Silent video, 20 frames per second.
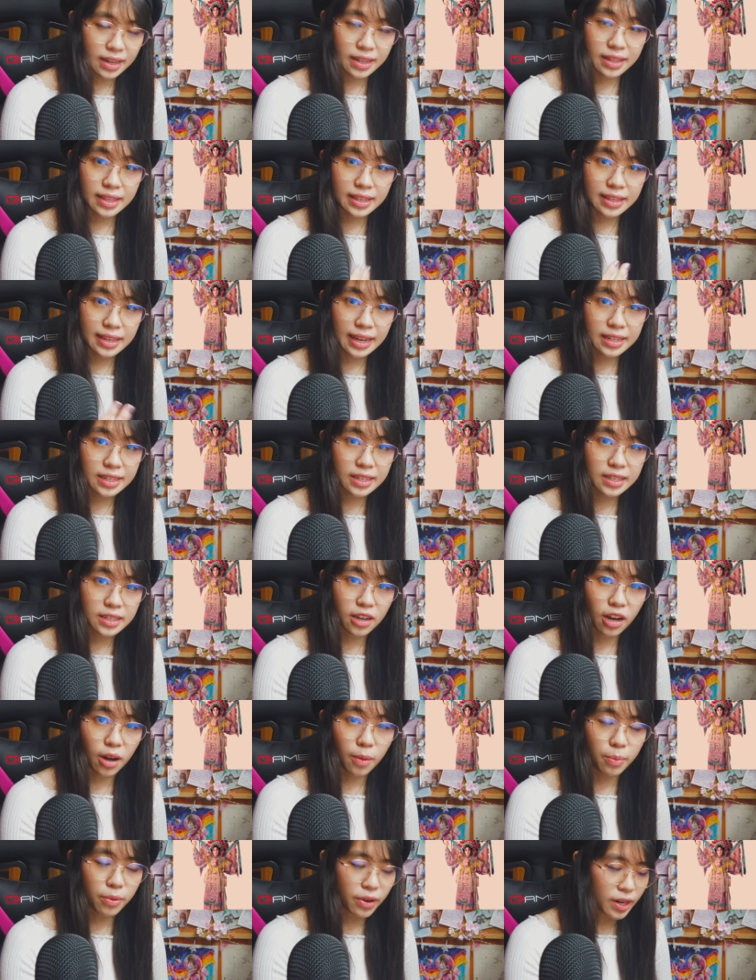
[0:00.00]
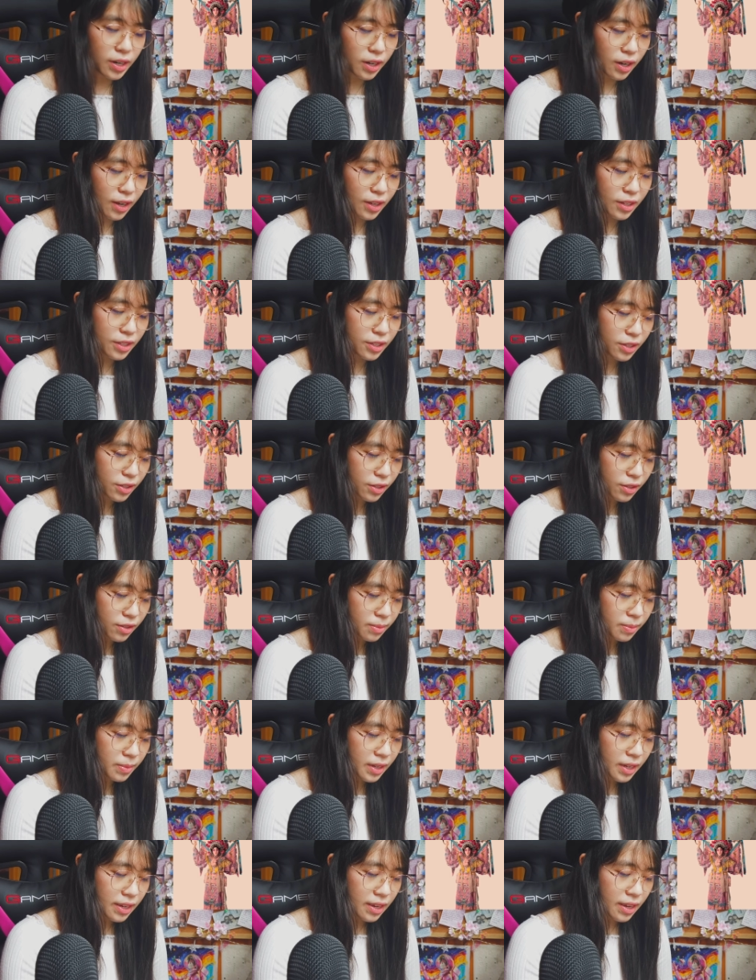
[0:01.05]
and then the Cantonese opera
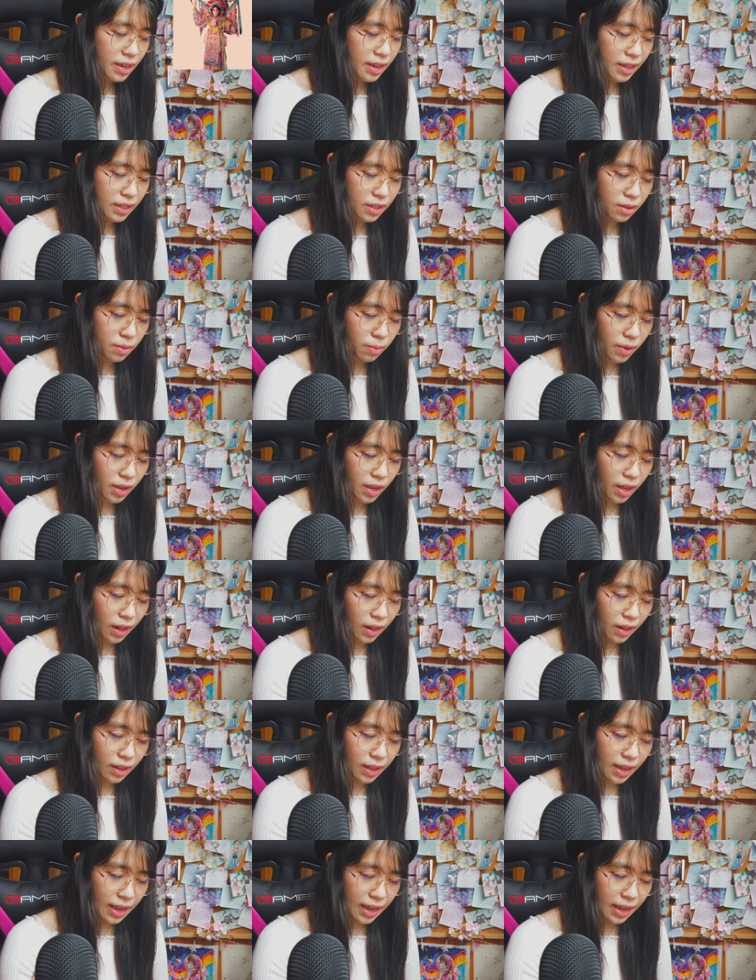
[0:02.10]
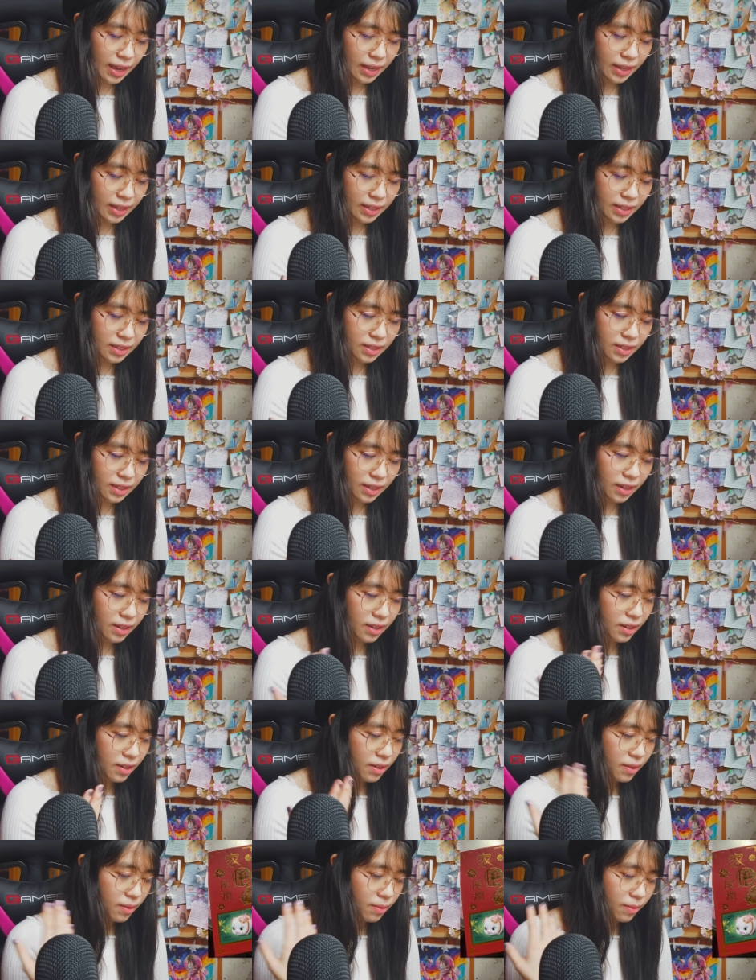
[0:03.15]
costume, as well as like
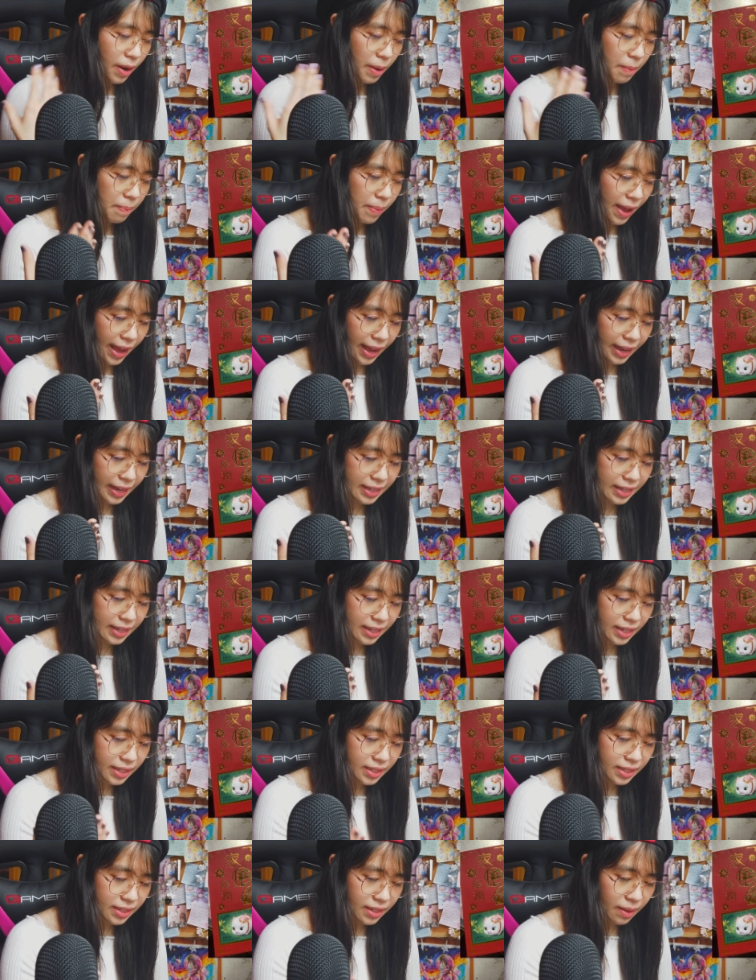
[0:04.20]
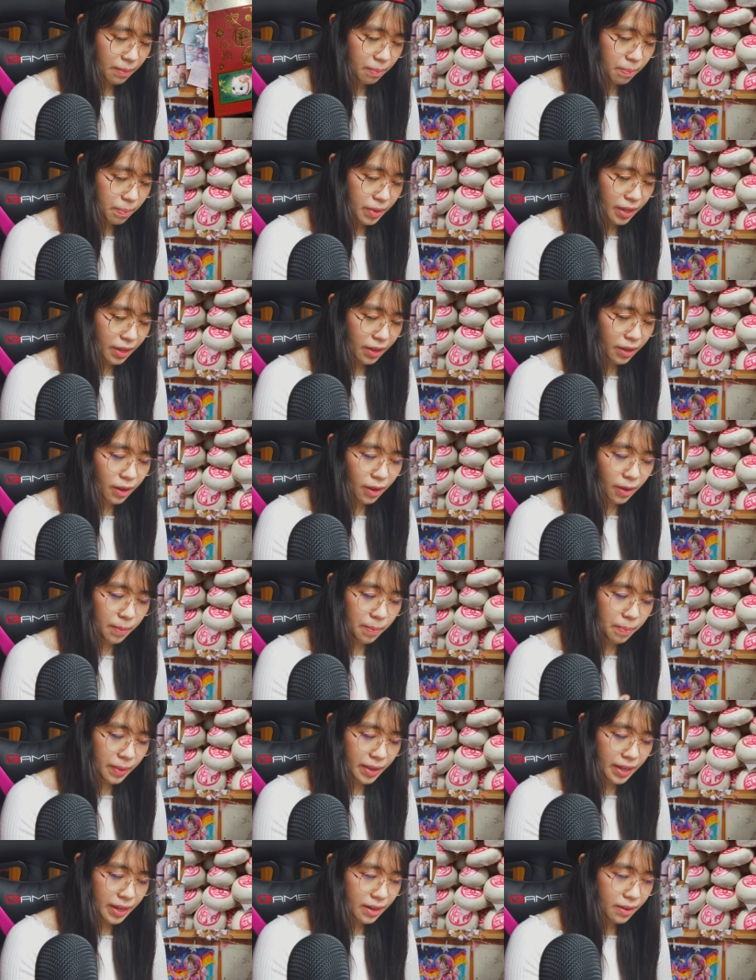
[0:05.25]
red packets, Ping
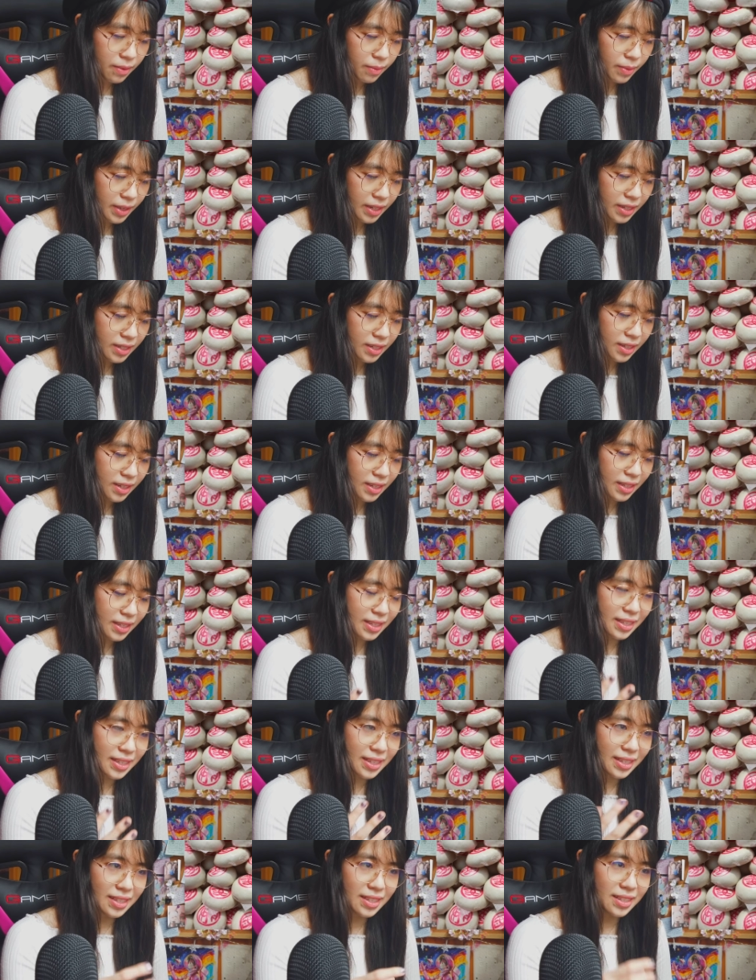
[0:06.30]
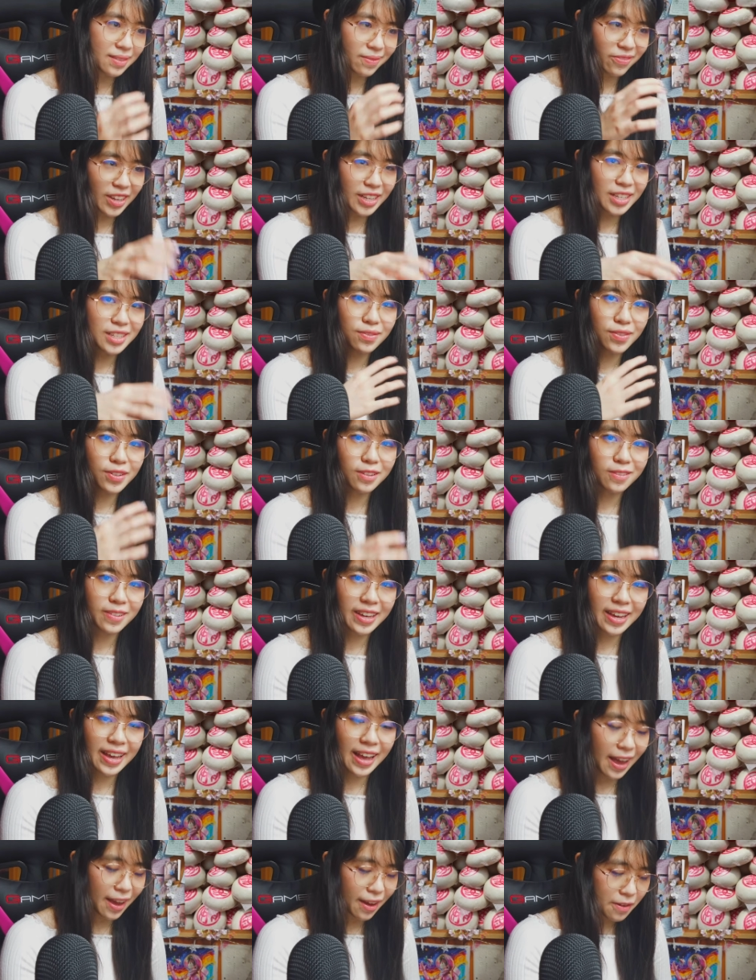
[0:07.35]
On Bun, which is this festival we
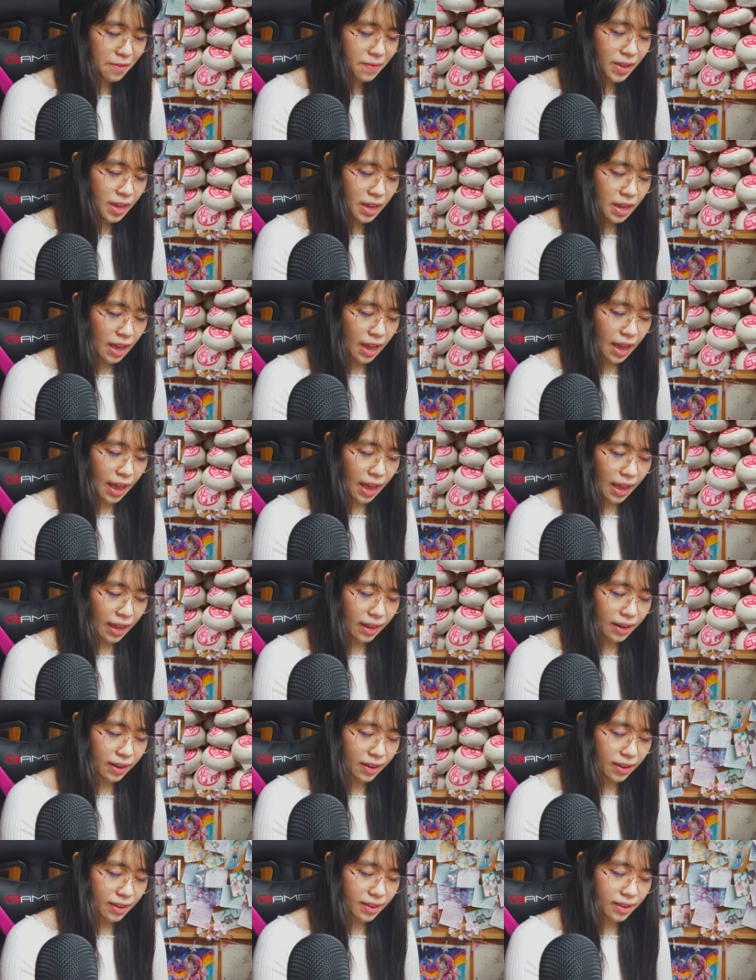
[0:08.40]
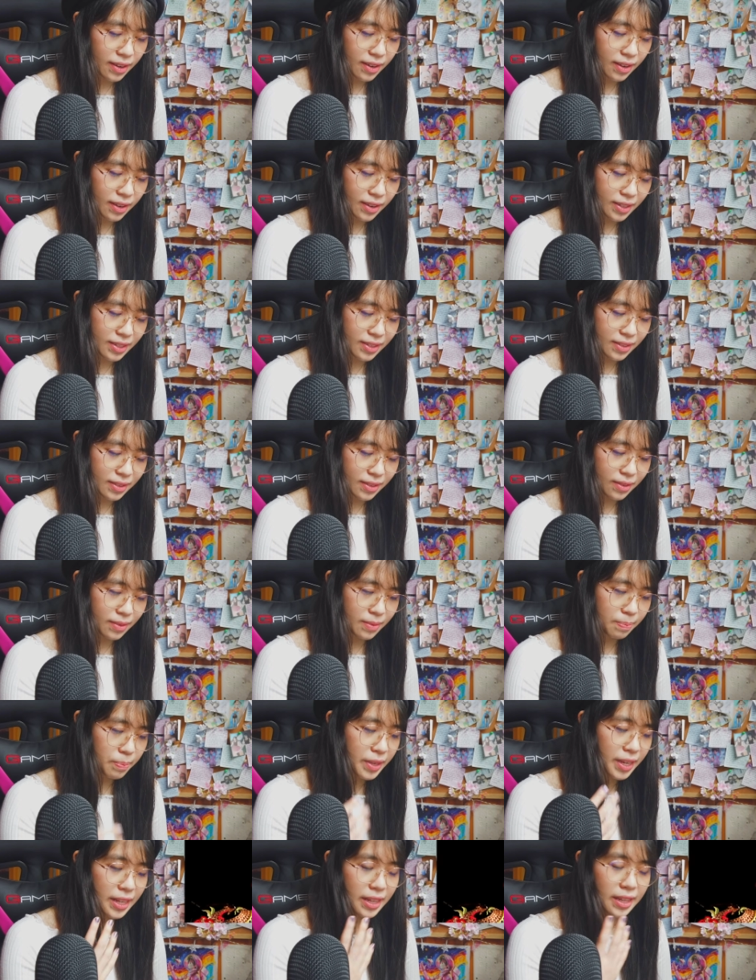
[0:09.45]
have, and also
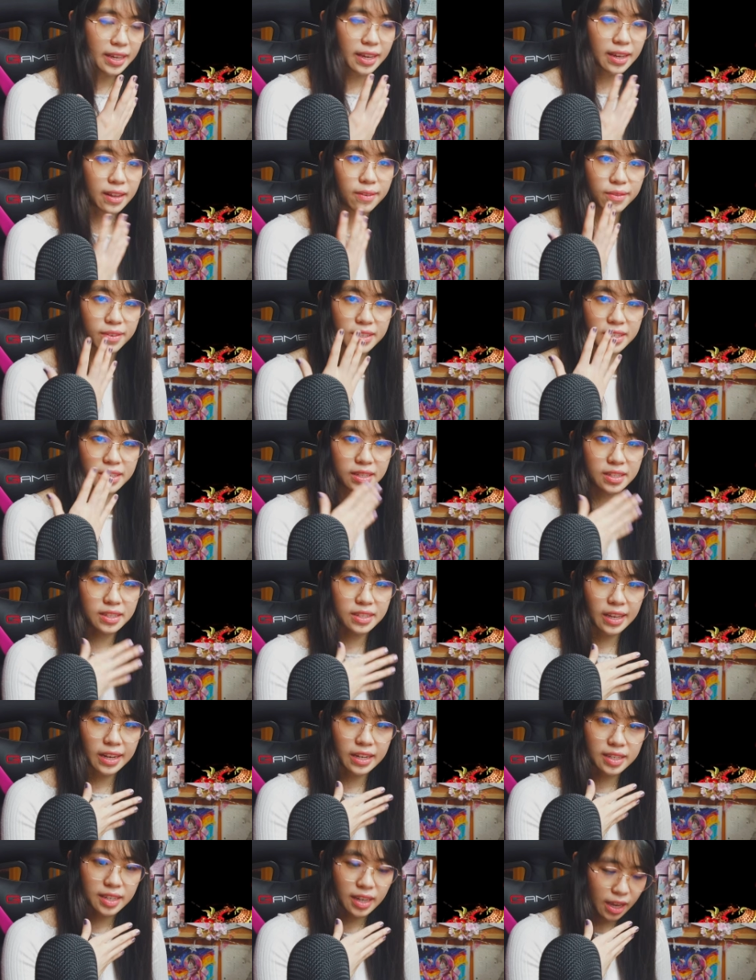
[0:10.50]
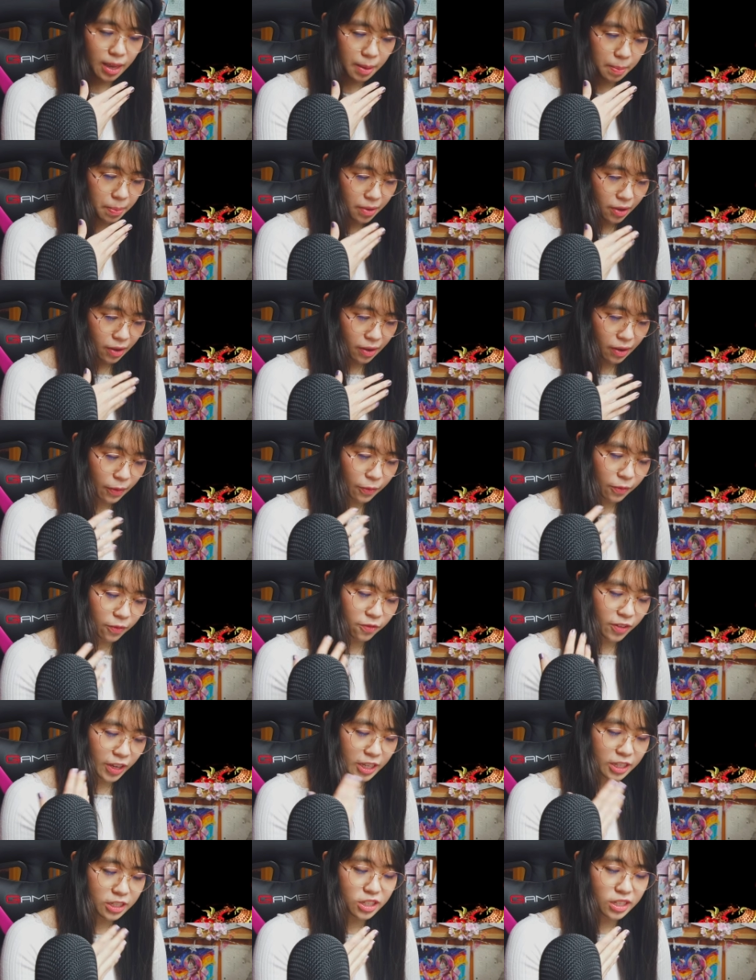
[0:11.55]
bianlian, which is a type of
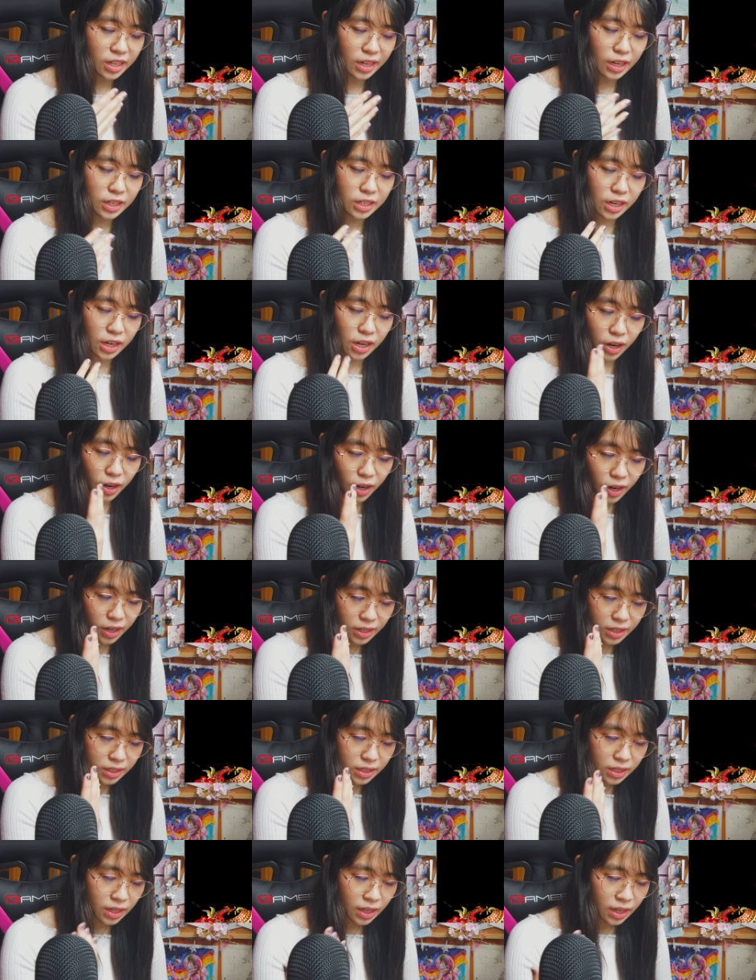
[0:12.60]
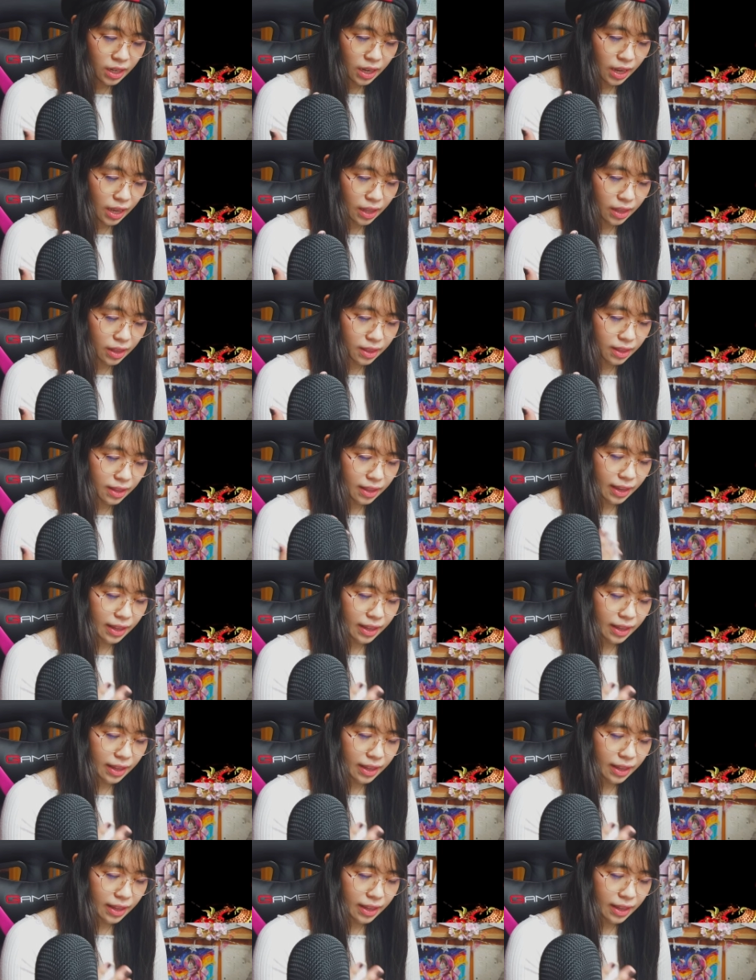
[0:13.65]
face-changing art, and